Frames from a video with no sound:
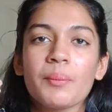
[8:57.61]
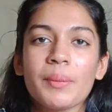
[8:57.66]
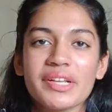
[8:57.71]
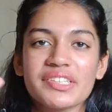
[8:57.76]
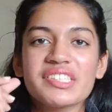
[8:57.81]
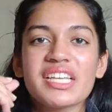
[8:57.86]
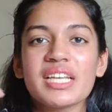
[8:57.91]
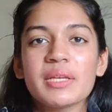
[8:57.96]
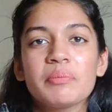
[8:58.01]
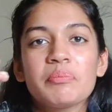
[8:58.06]

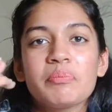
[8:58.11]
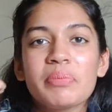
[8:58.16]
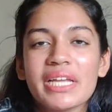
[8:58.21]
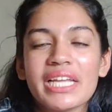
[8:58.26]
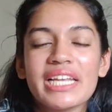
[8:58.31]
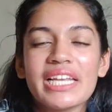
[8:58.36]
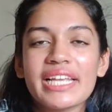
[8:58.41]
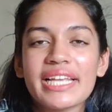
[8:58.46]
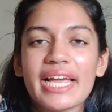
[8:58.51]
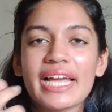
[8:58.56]
my skin
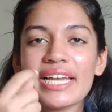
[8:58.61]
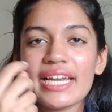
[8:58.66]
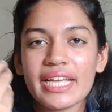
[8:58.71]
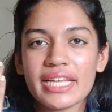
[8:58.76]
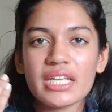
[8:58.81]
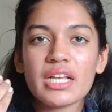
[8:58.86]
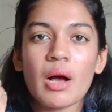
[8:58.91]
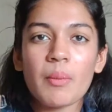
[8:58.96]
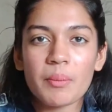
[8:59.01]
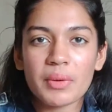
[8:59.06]
peeling and
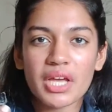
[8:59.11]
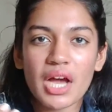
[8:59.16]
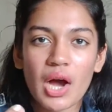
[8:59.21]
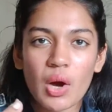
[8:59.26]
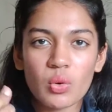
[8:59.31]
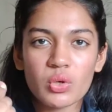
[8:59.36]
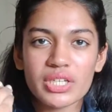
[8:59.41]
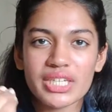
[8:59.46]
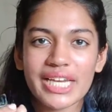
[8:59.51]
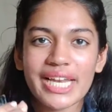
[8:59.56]
like coming
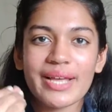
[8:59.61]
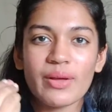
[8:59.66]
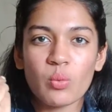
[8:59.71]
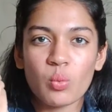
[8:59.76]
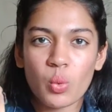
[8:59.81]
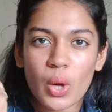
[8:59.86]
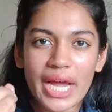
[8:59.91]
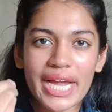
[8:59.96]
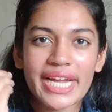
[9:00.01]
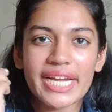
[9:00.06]
out in like
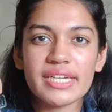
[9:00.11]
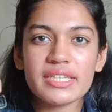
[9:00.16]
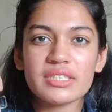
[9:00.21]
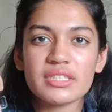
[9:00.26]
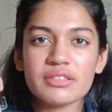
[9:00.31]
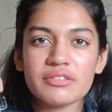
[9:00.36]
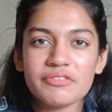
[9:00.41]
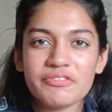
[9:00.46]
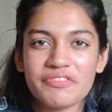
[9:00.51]
white